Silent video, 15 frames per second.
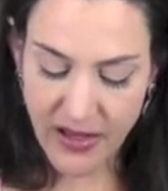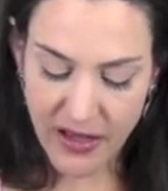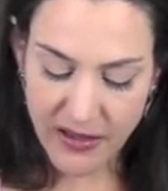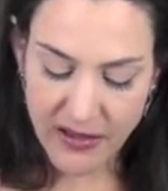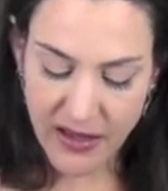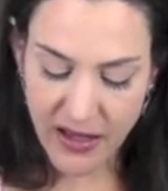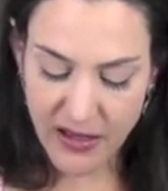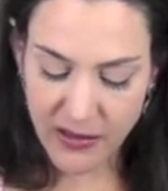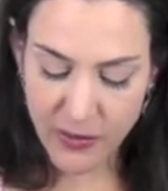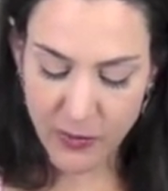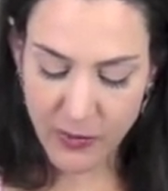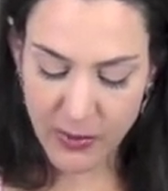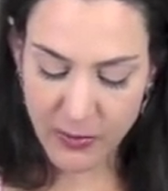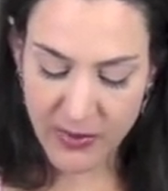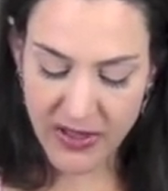And yet you
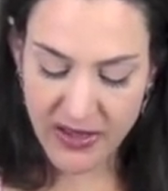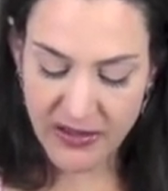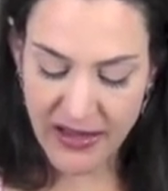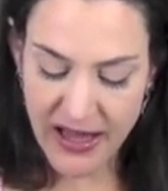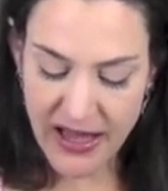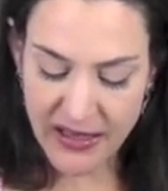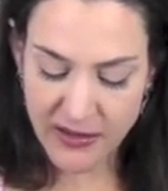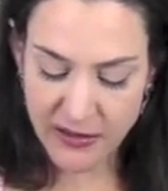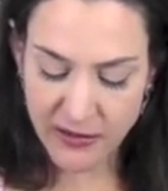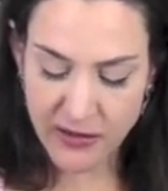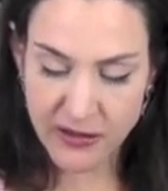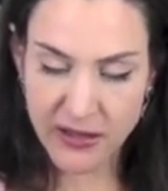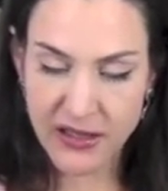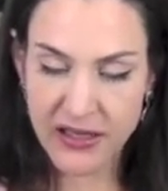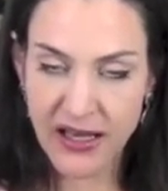will be glad to
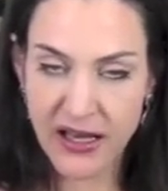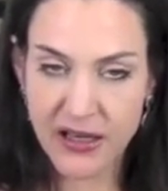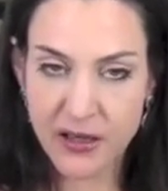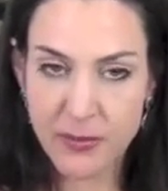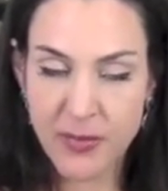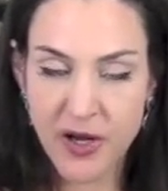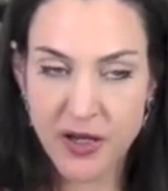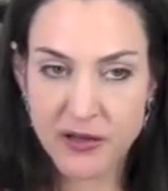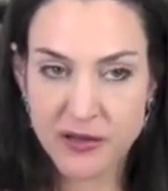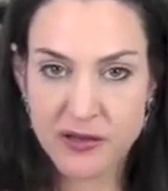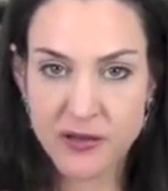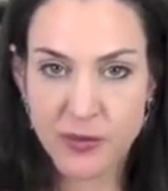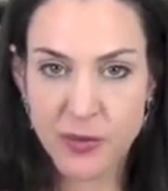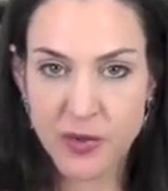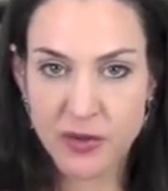look again upon
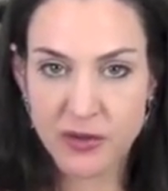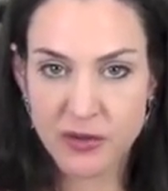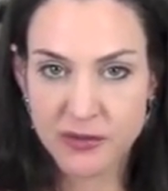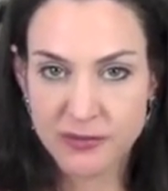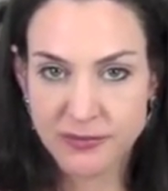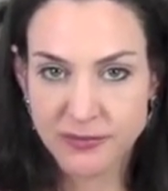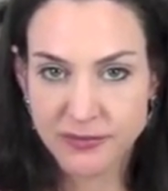this world.